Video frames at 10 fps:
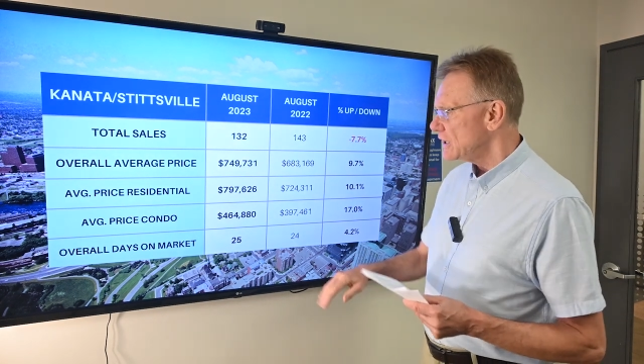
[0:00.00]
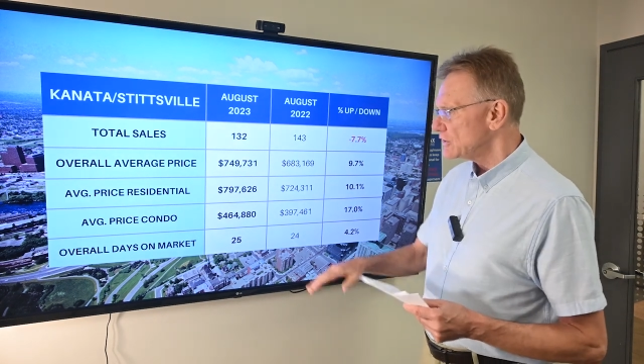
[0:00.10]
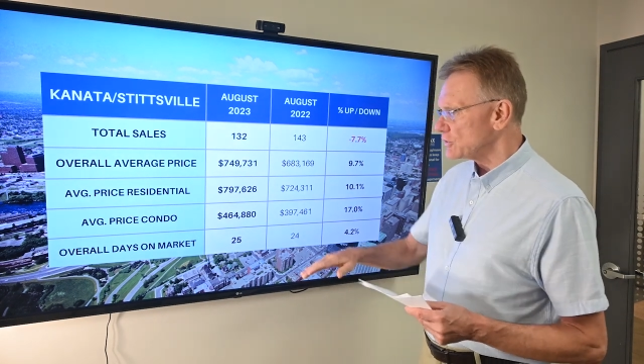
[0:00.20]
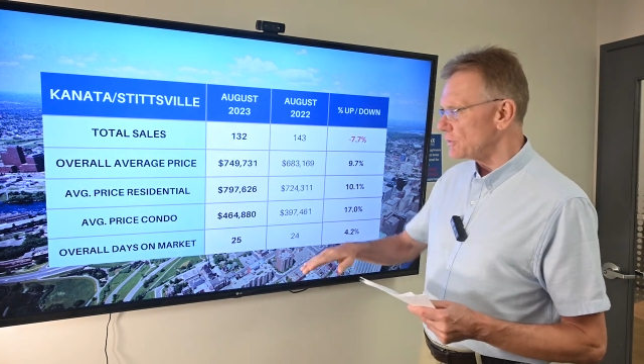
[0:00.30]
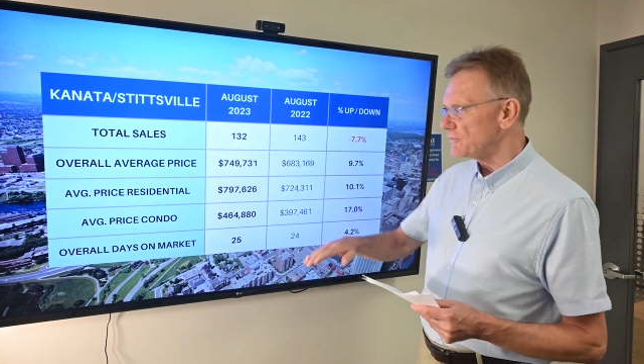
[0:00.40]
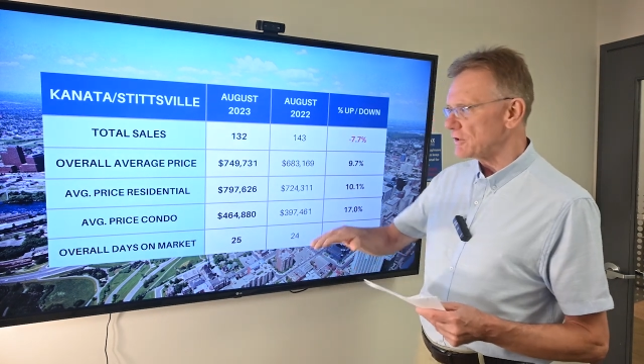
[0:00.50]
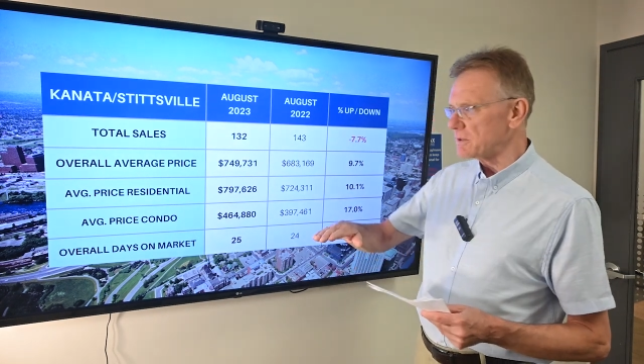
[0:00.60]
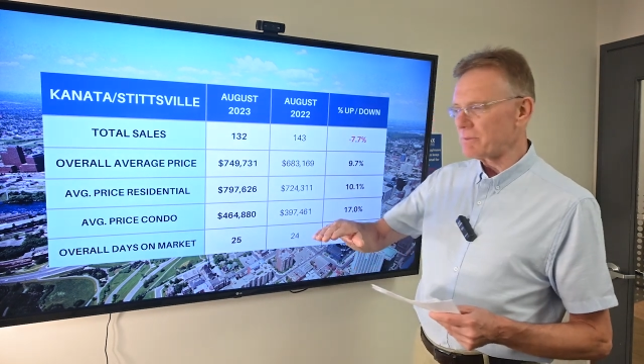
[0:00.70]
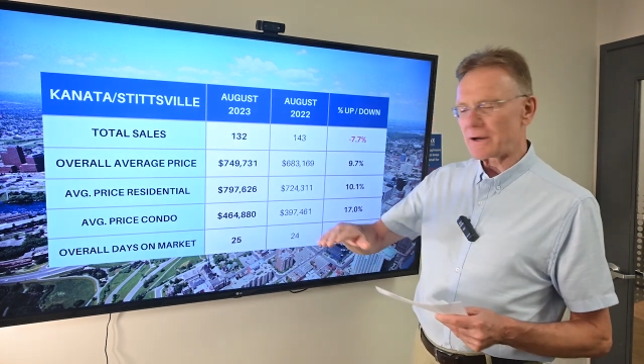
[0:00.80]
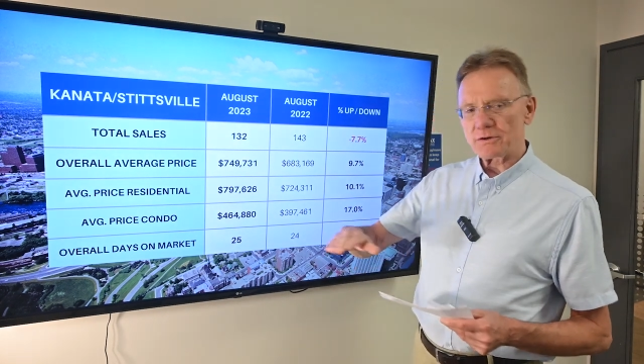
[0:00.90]
So if you
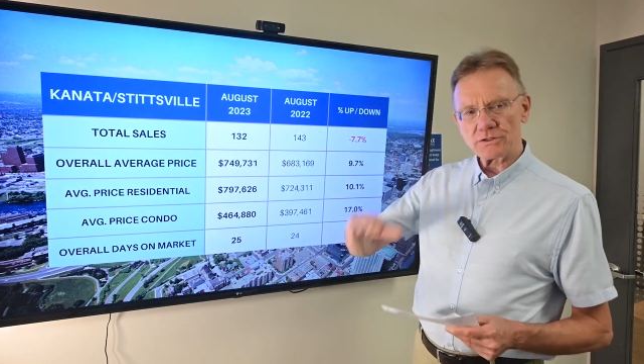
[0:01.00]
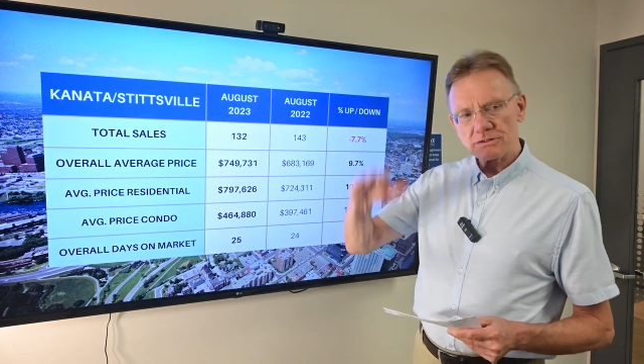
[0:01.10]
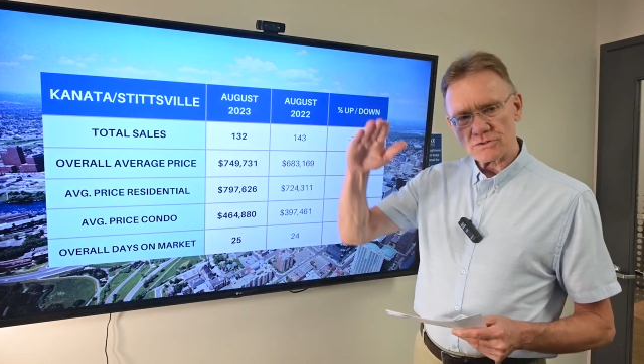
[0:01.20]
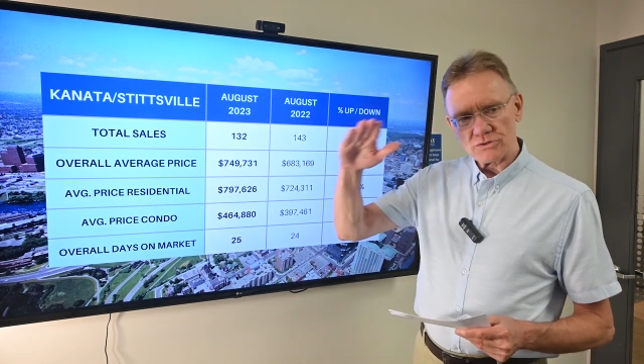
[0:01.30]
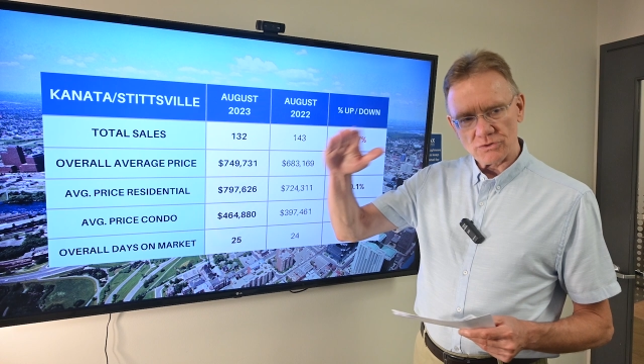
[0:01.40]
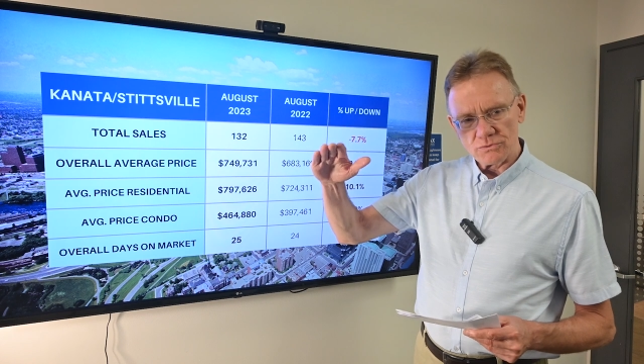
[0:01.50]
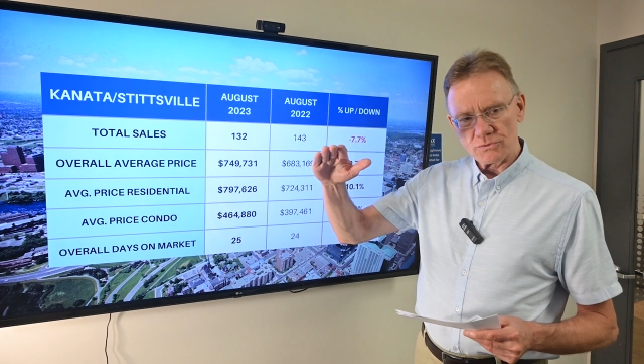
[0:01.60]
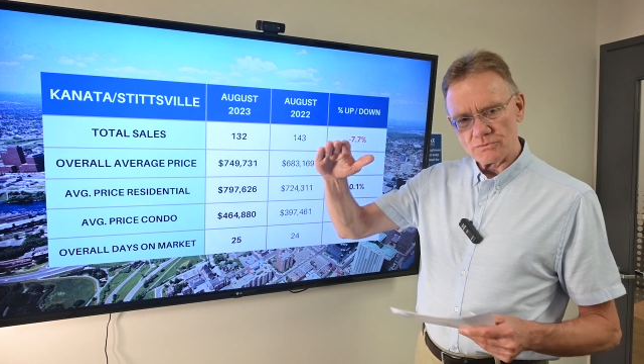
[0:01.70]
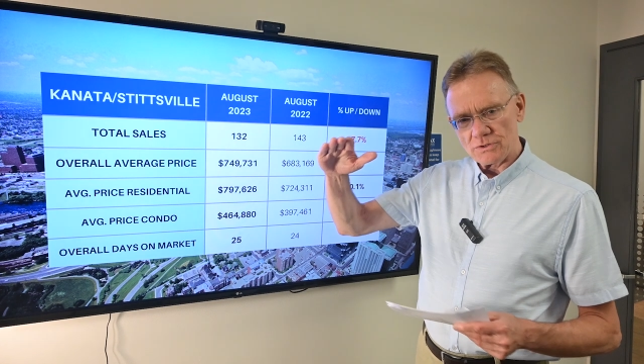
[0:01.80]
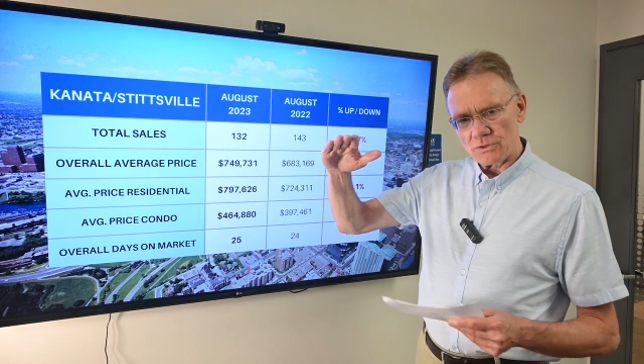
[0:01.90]
compare it
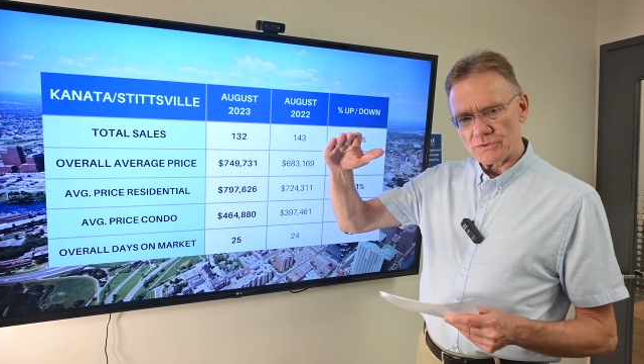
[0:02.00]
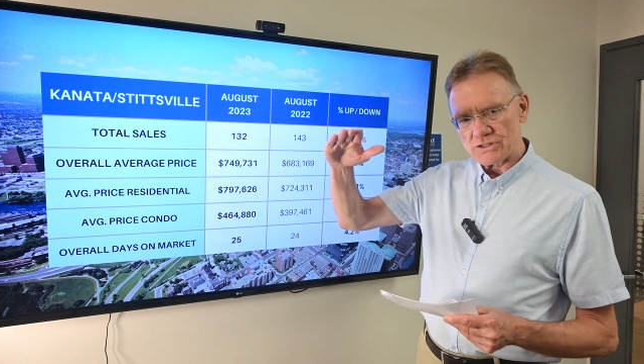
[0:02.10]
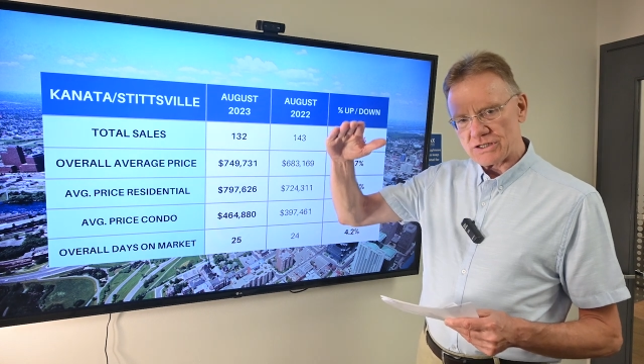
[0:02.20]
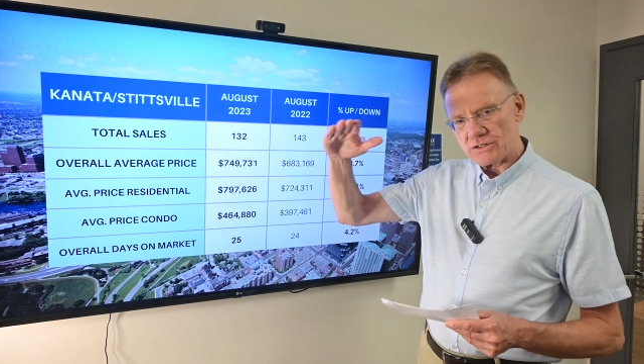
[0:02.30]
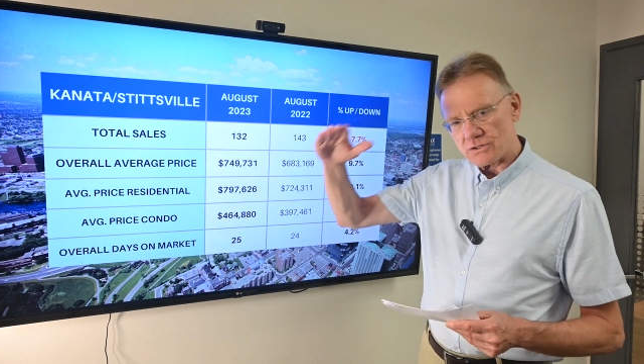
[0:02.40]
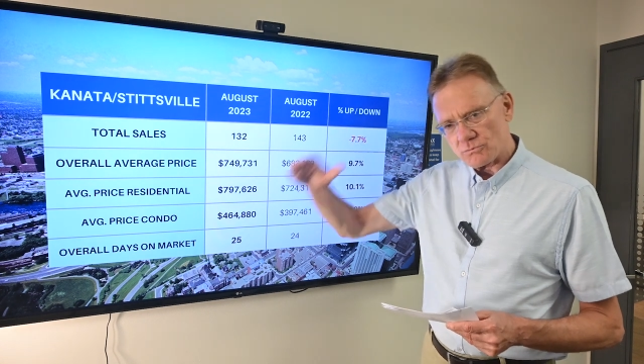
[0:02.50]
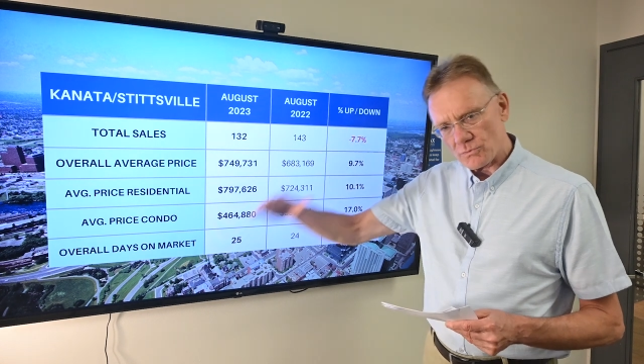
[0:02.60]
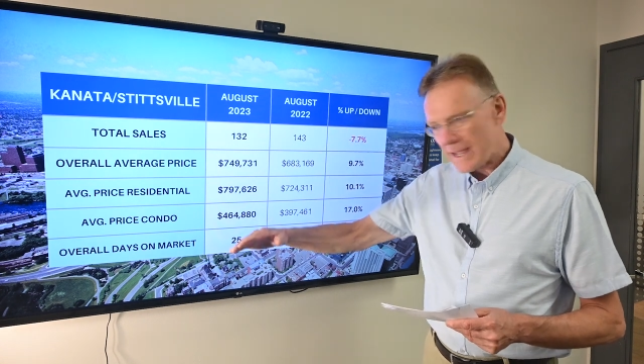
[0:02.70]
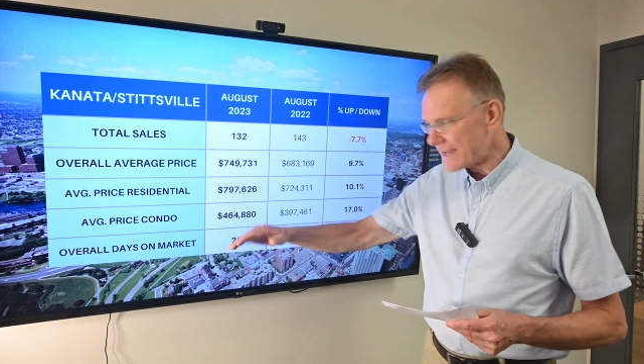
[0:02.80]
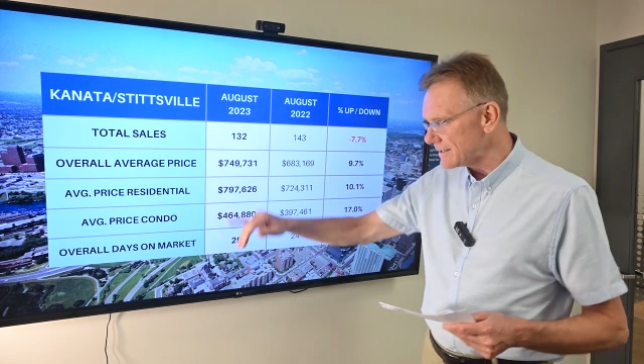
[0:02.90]
to, you know, this year
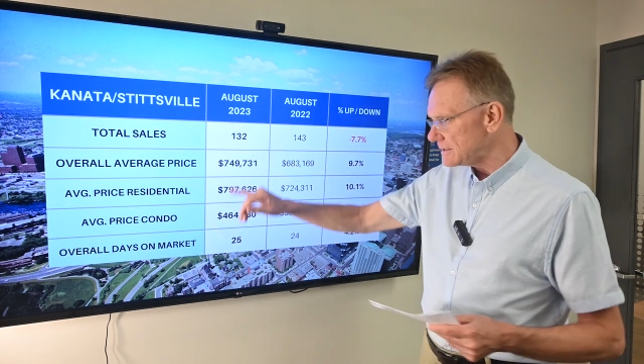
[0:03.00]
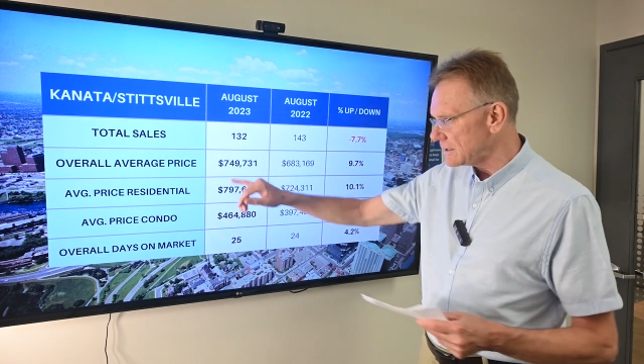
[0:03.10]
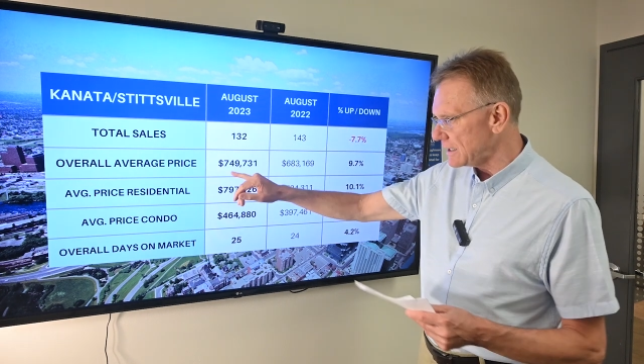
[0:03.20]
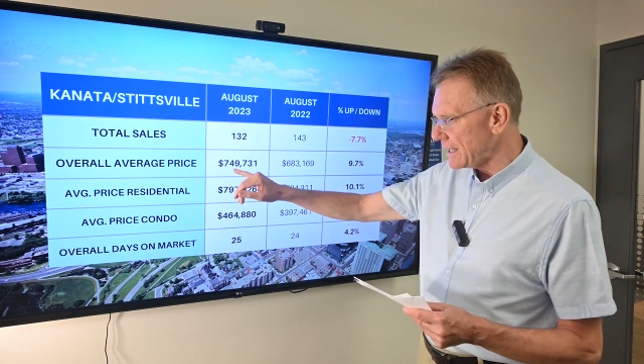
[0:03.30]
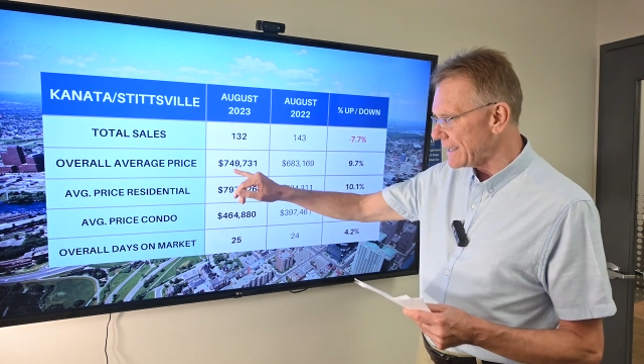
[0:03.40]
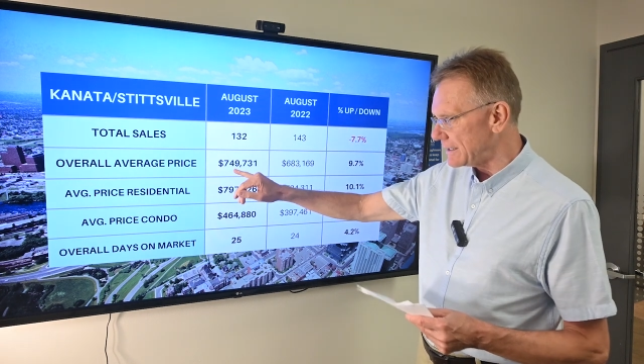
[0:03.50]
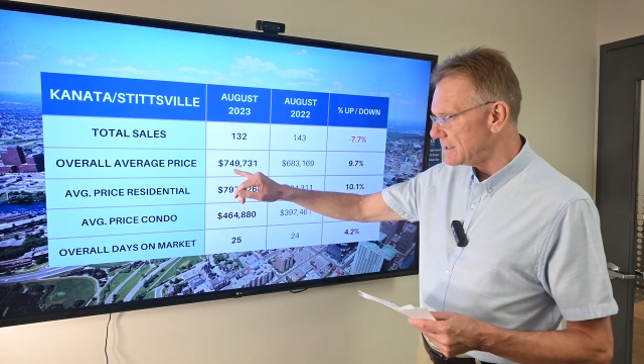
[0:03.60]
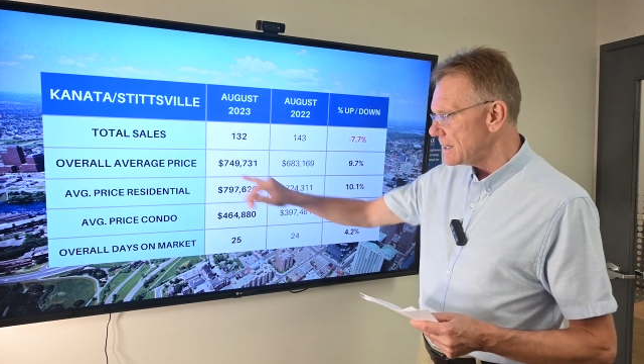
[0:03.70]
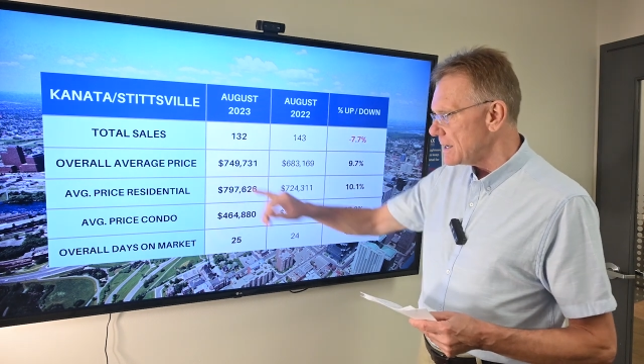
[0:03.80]
we had a decline,